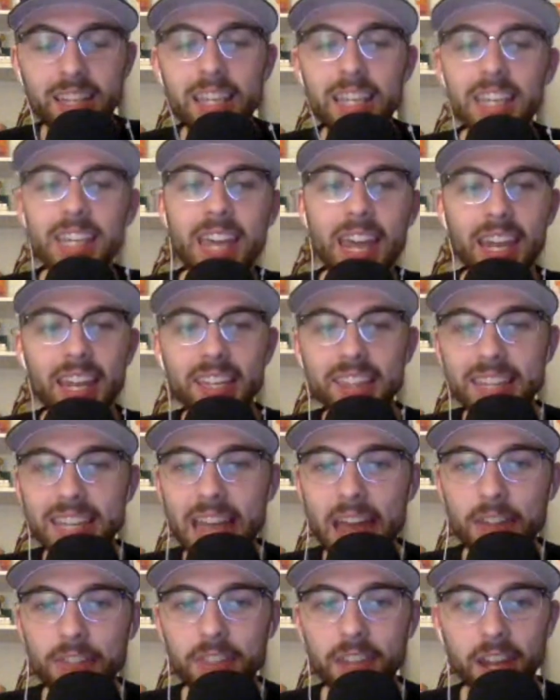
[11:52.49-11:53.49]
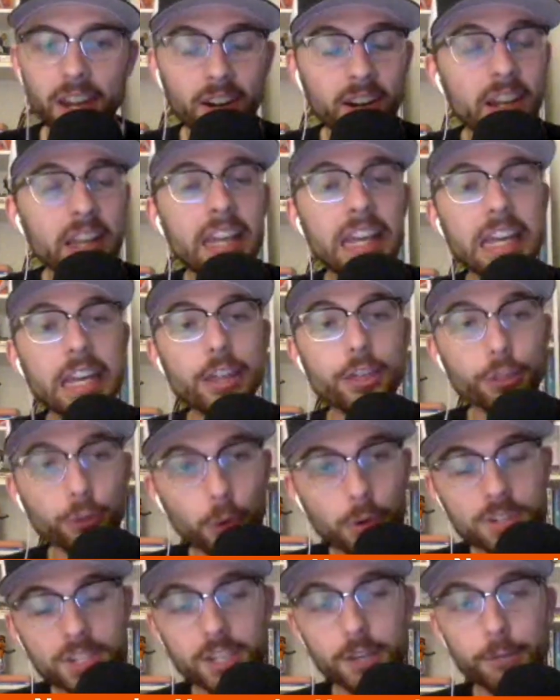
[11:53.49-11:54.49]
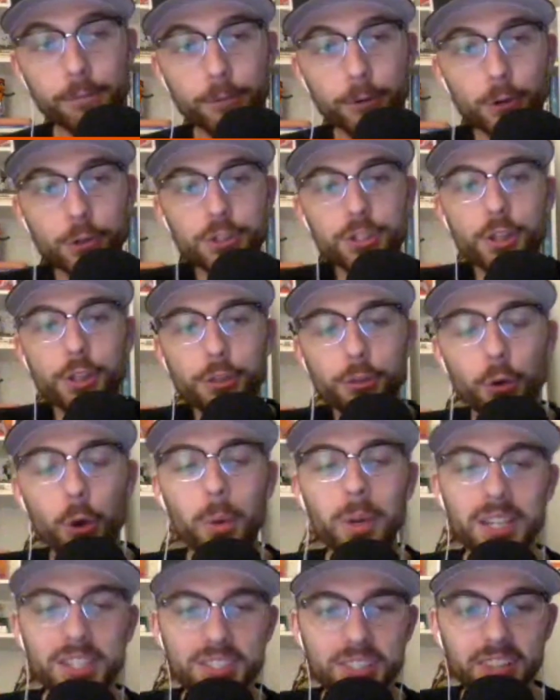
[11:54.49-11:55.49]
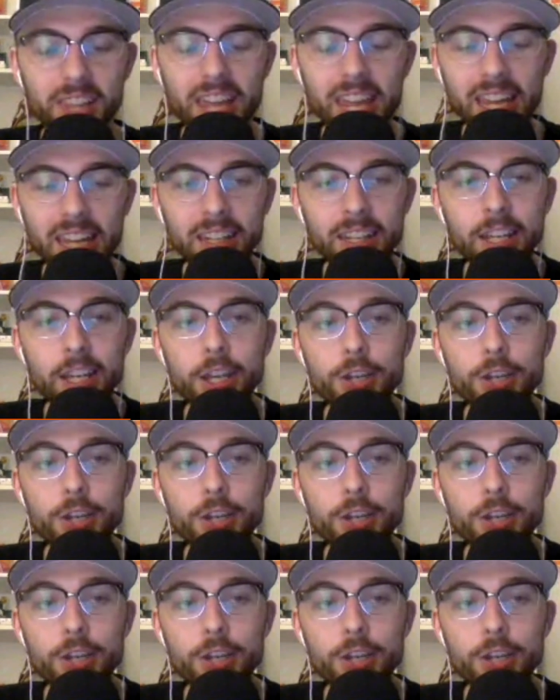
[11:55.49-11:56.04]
He can't get the out there. He throws it to first. The throw is late.